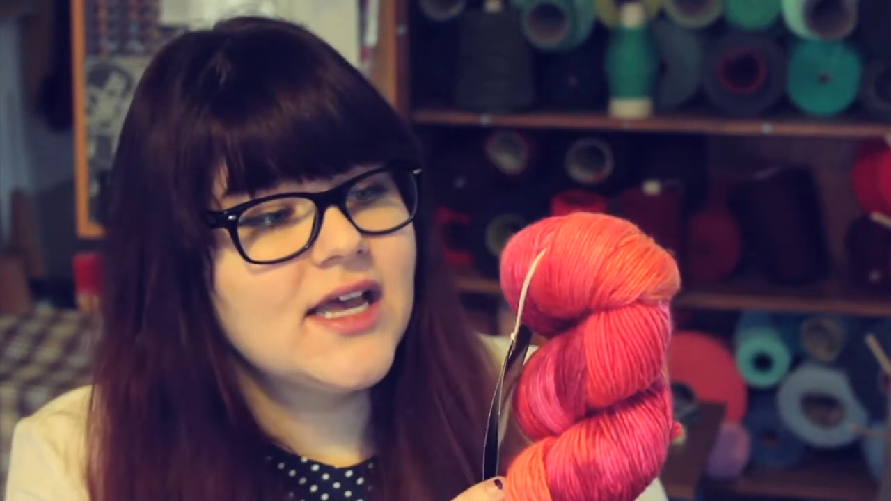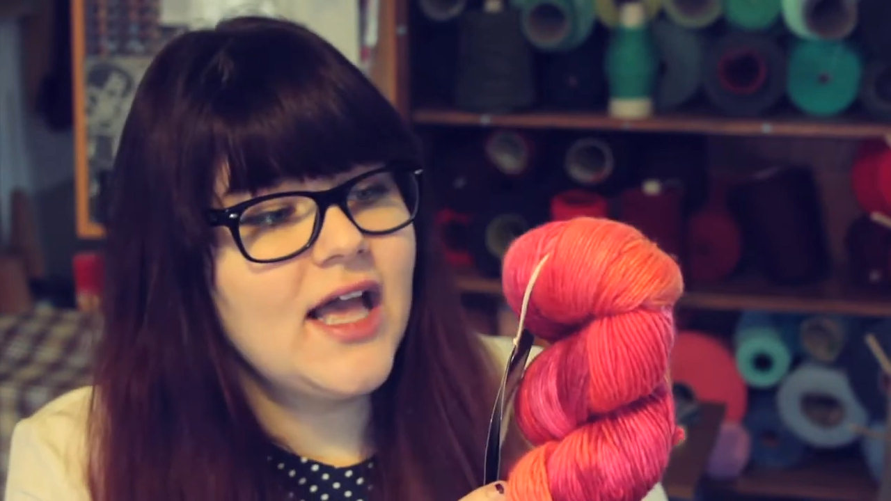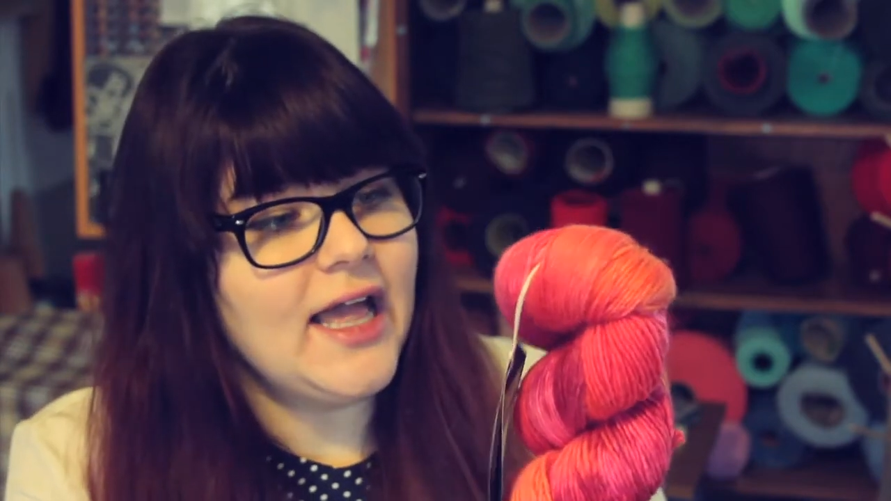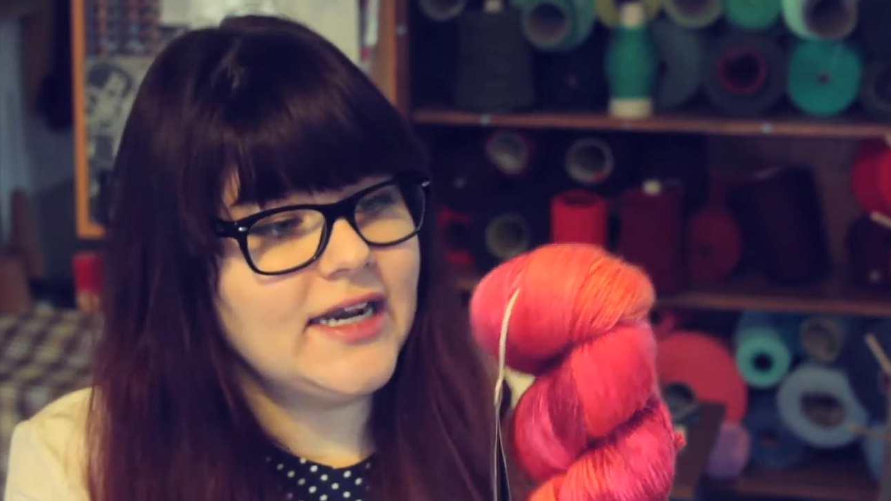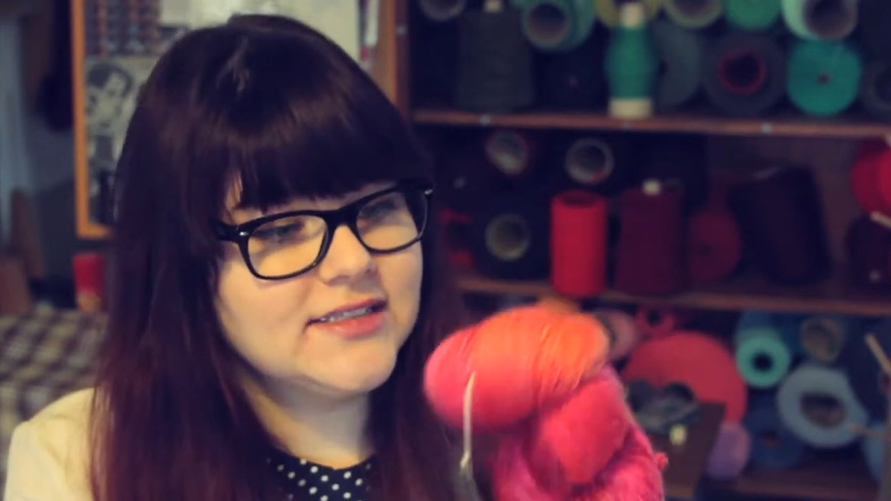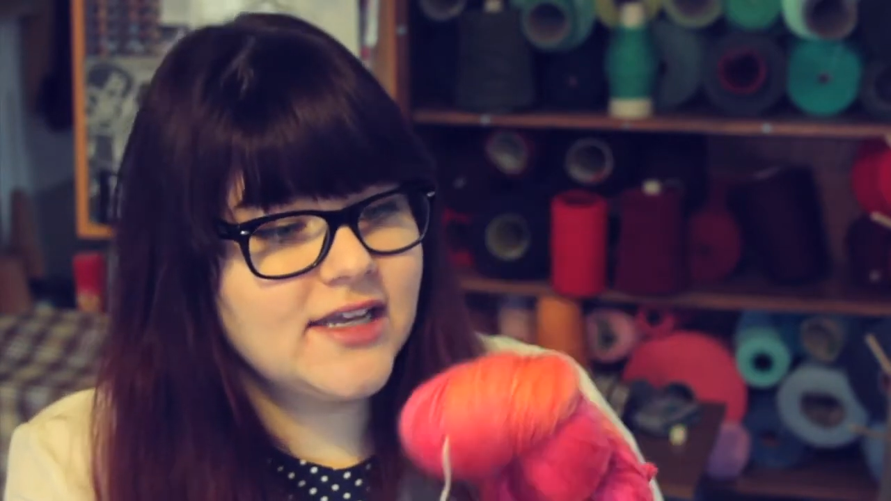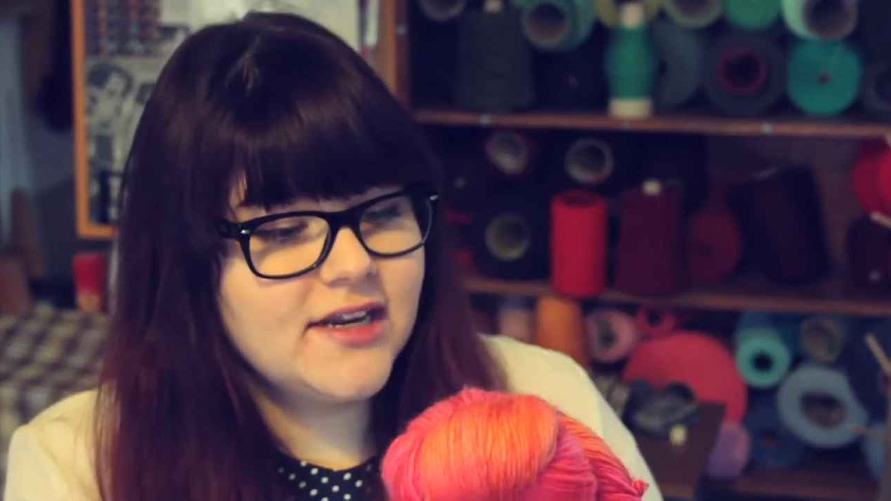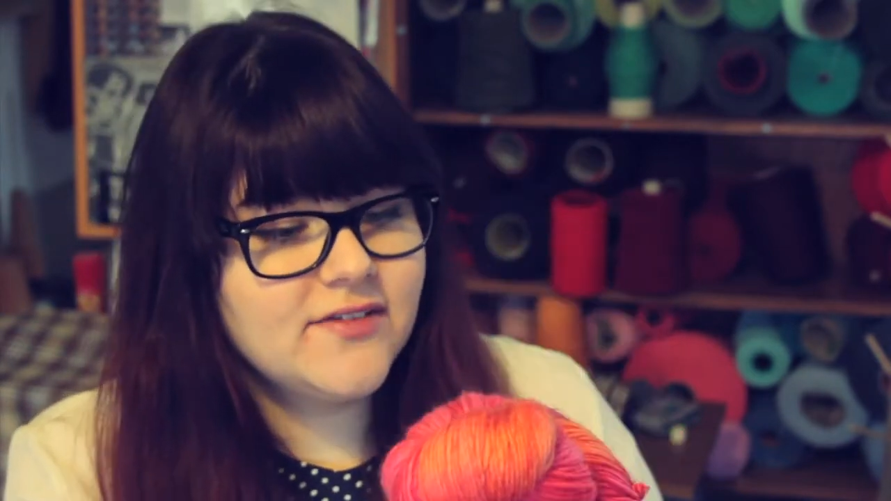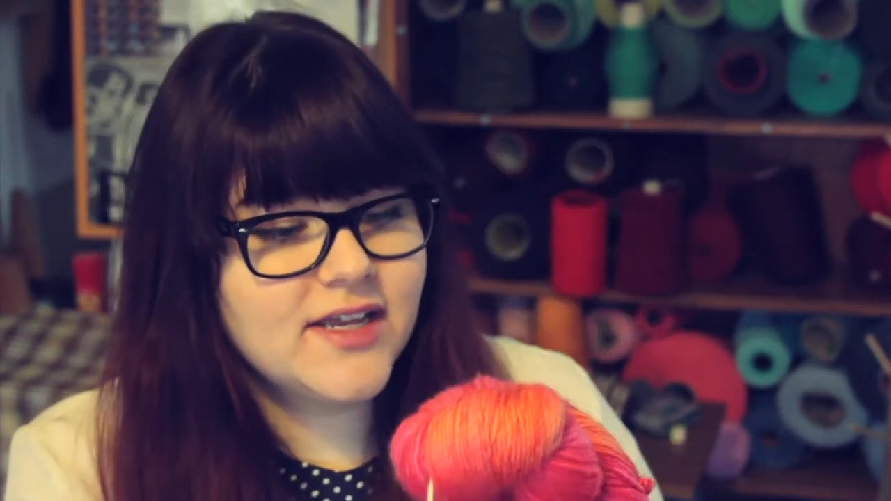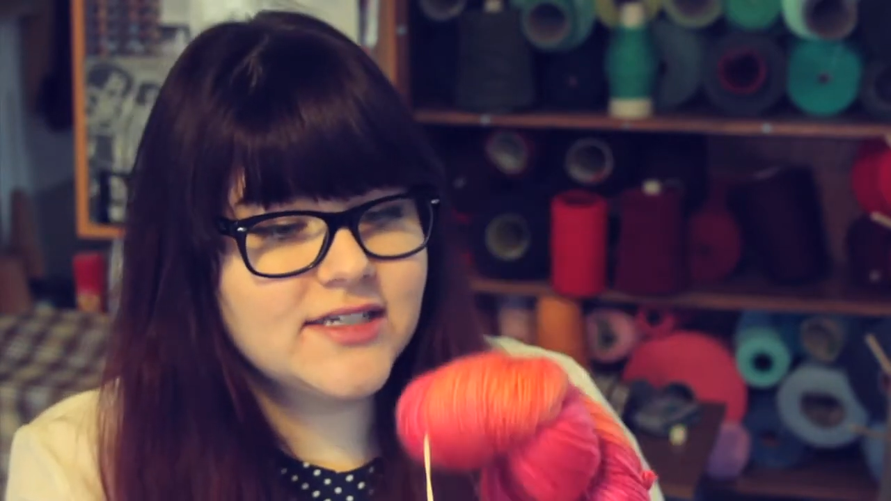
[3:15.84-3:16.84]
and it's kind
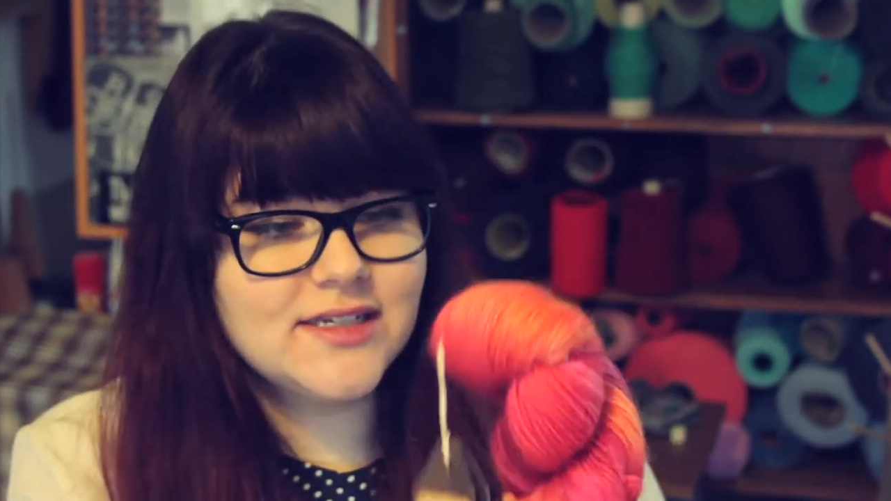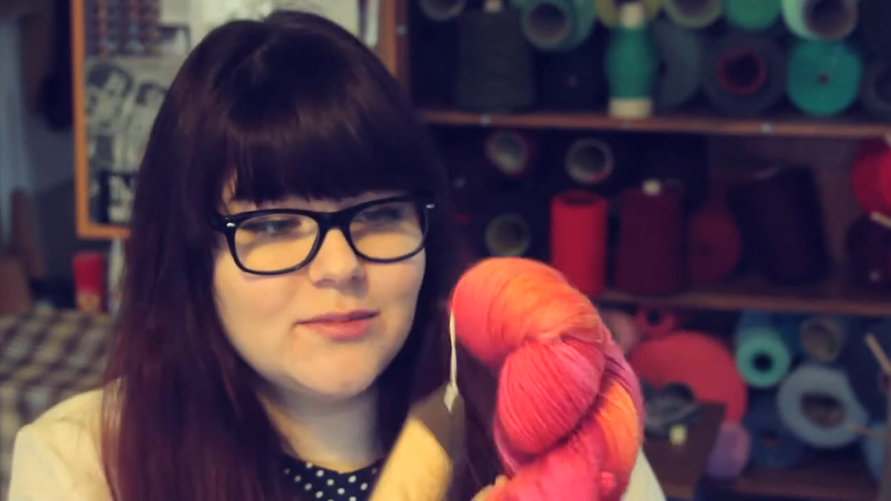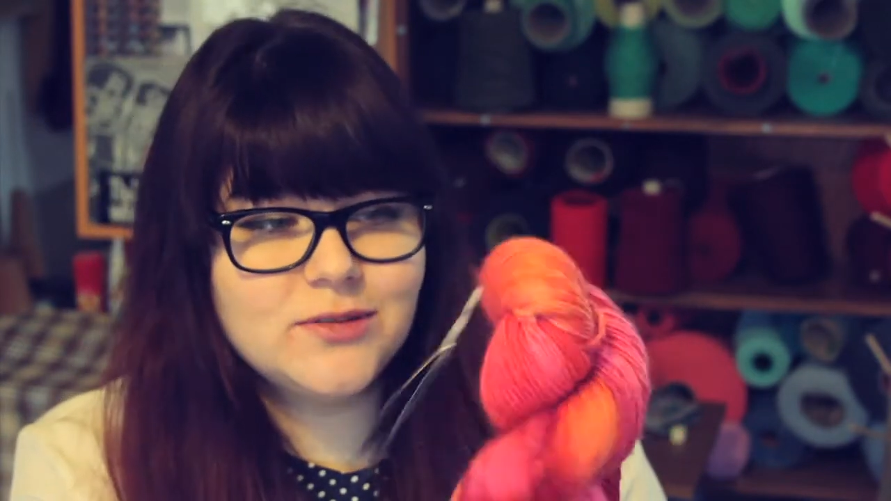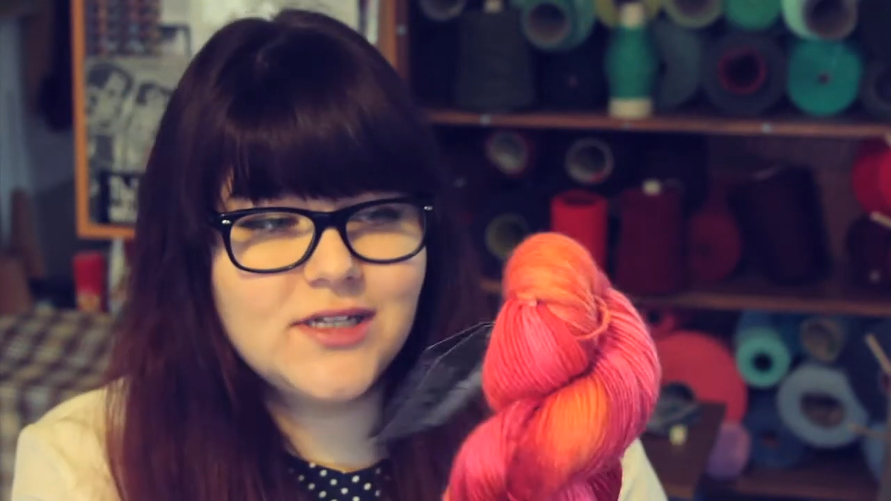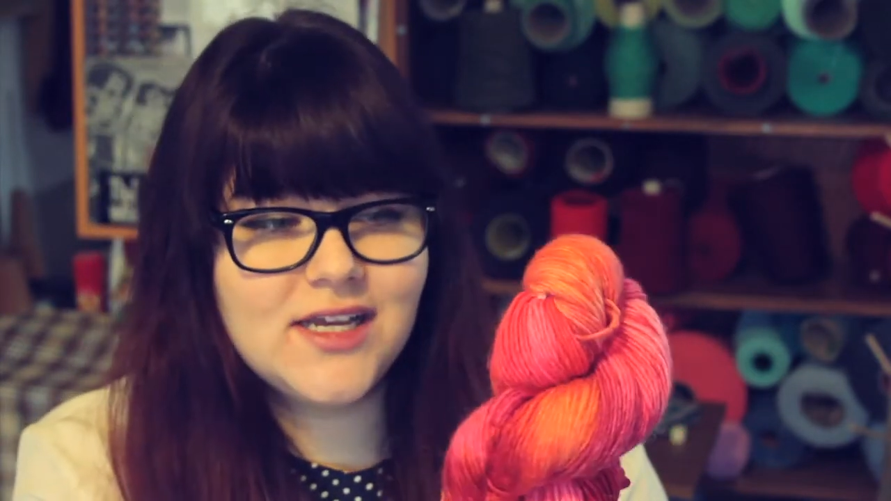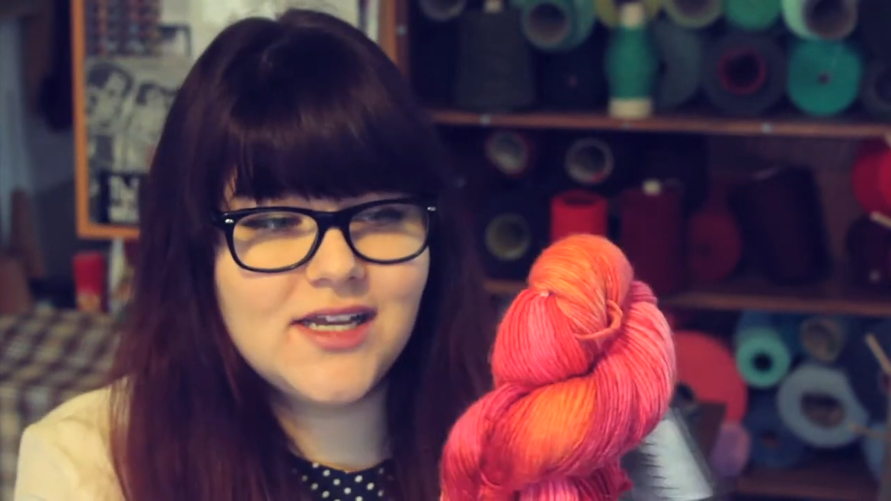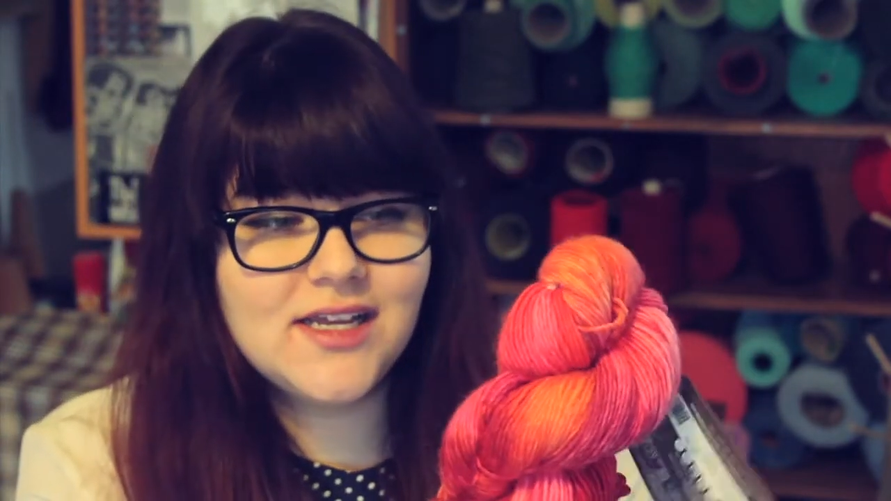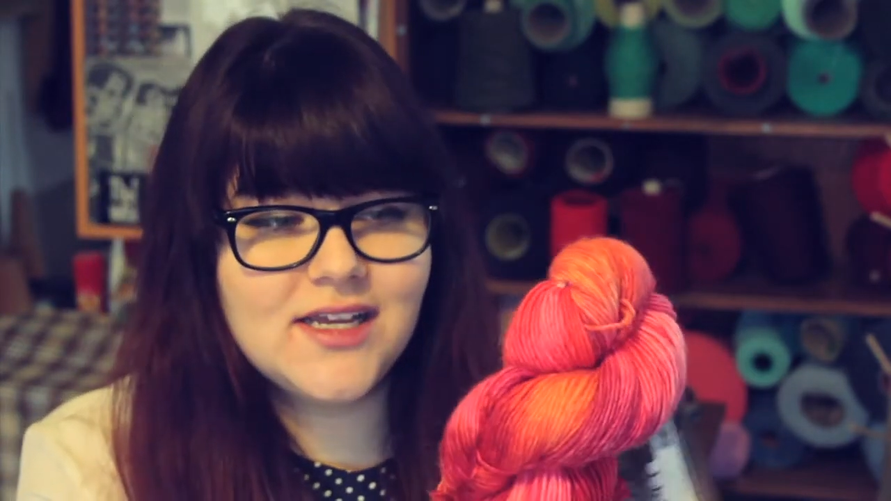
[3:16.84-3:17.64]
of like a double knit.